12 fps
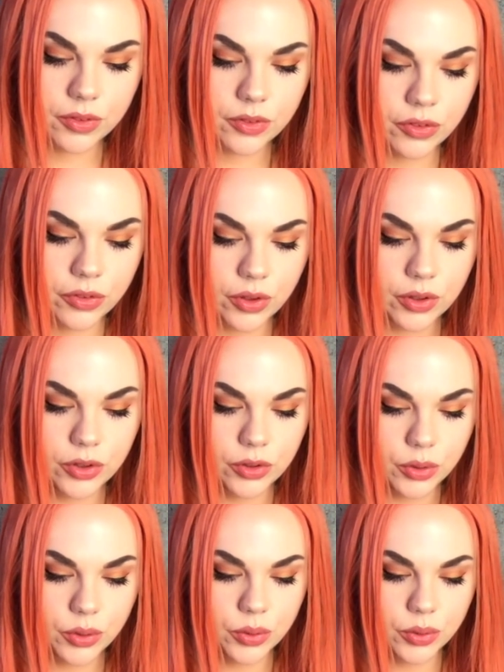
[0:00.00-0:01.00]
for
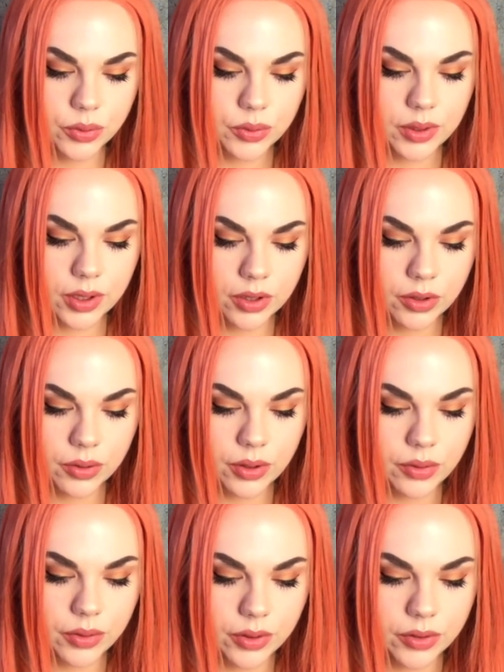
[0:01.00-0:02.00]
you,
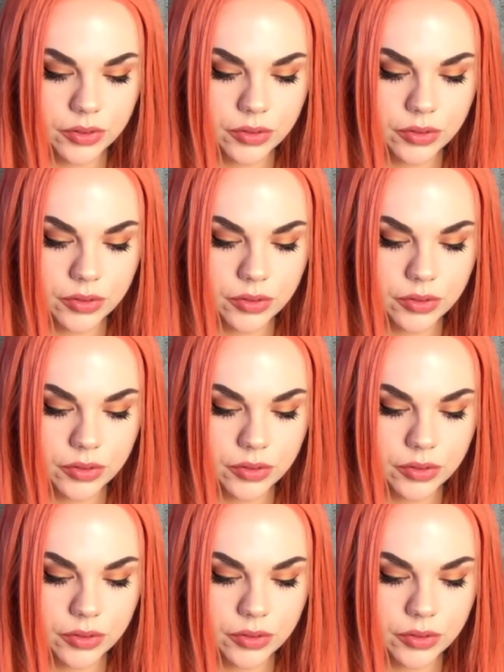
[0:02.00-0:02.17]
Aquarius,